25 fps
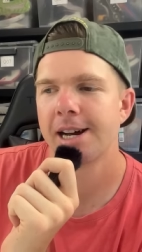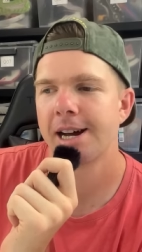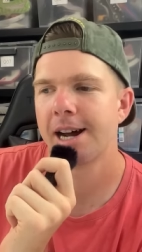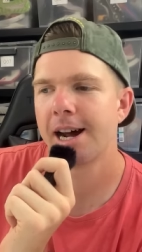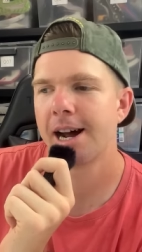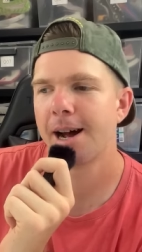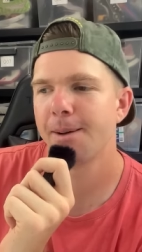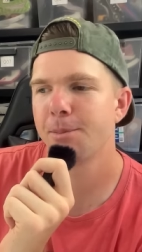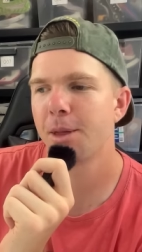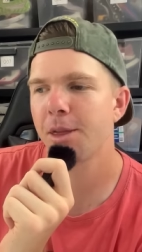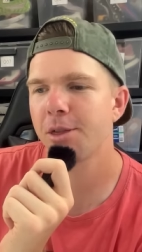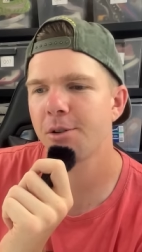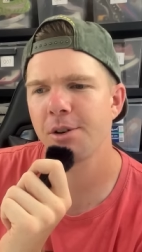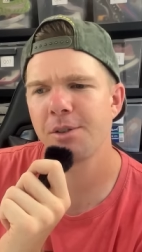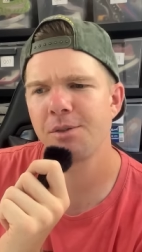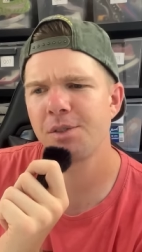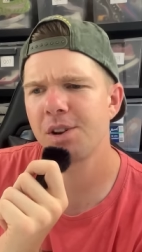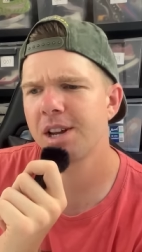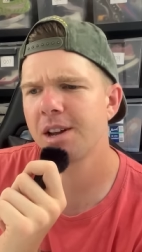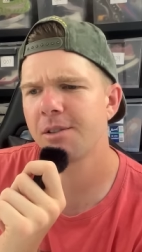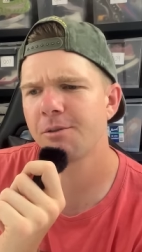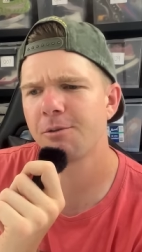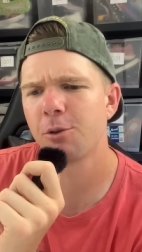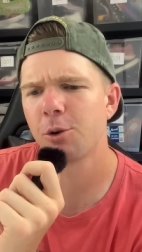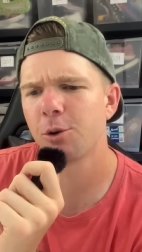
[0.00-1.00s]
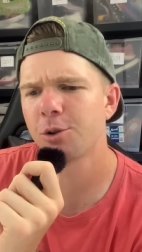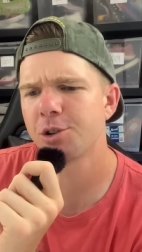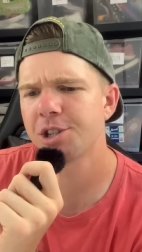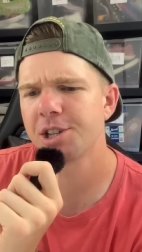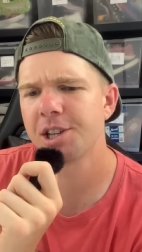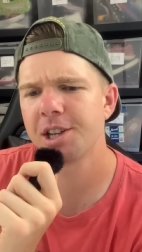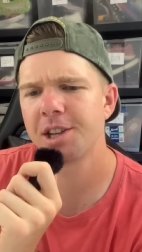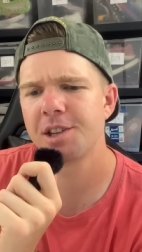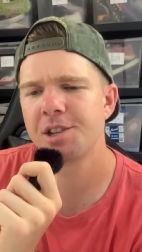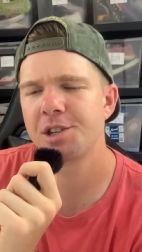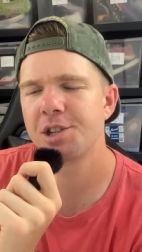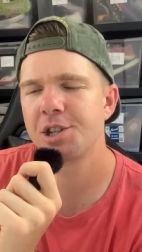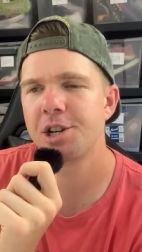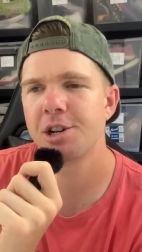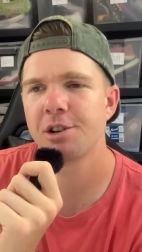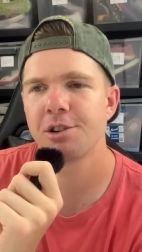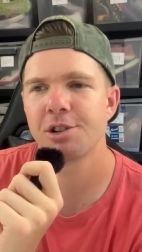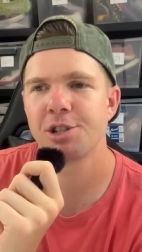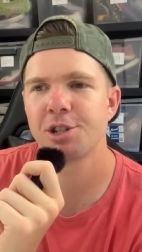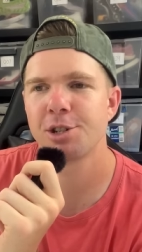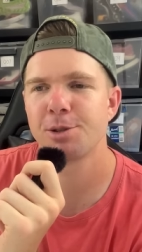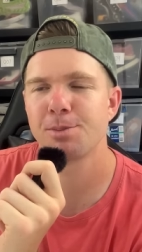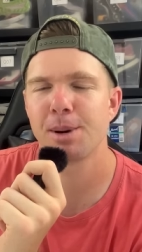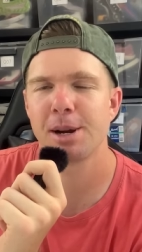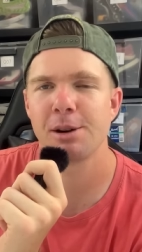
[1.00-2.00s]
Um, the thrifting, unfortunately, this year has
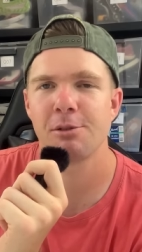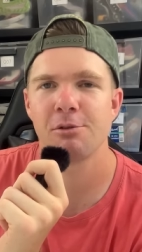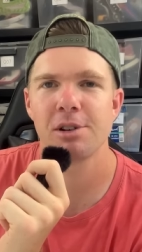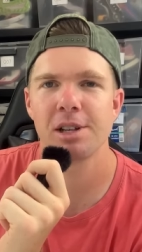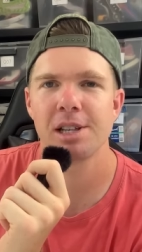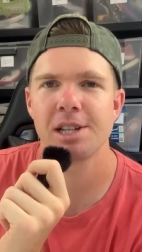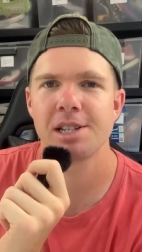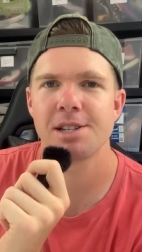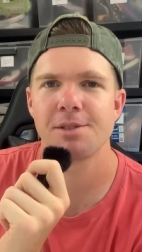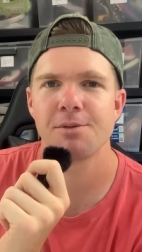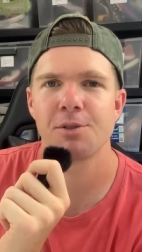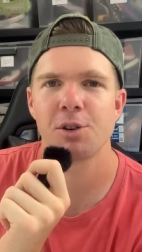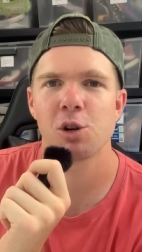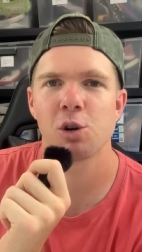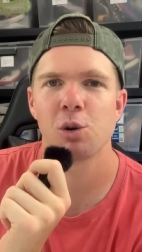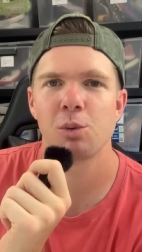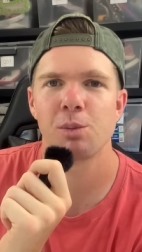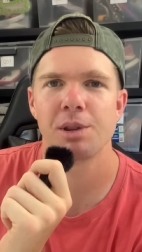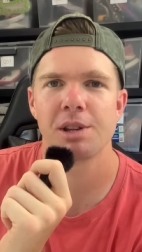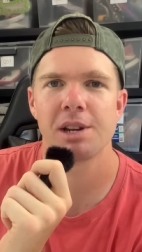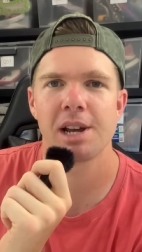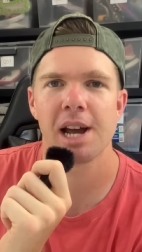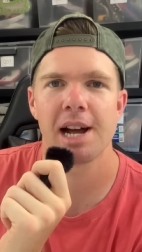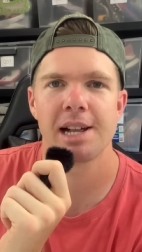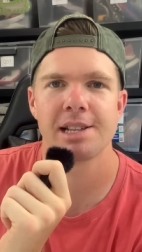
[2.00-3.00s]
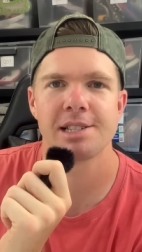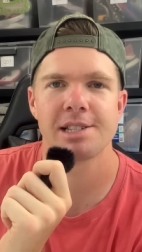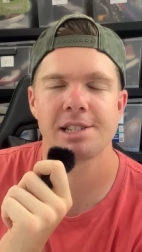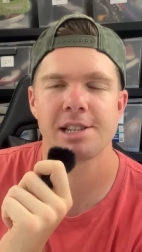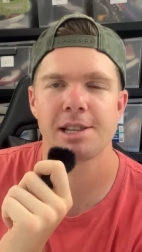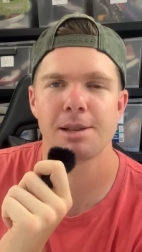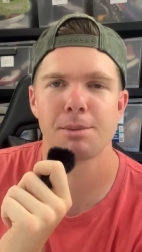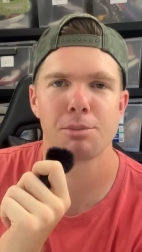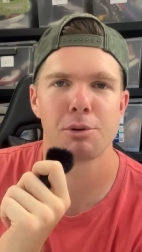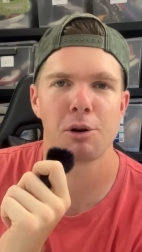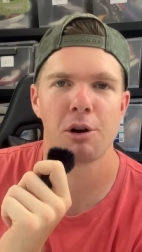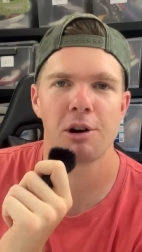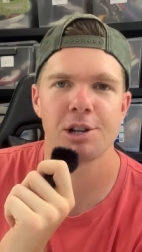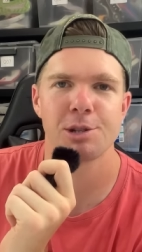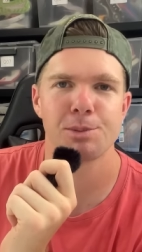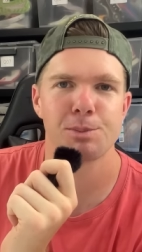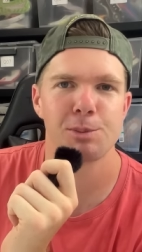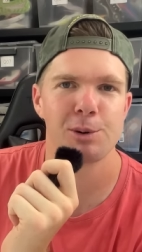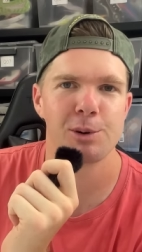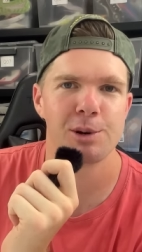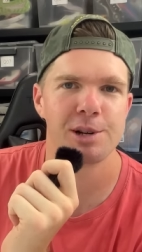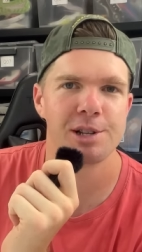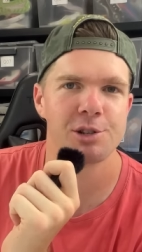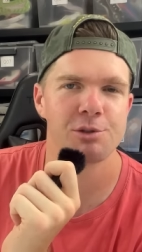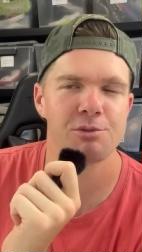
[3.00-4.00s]
just been really difficult with regards to the price
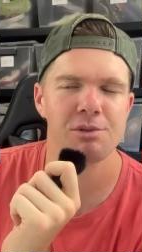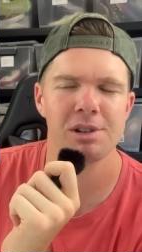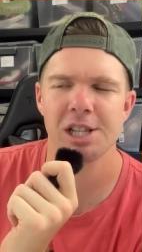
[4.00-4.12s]
points,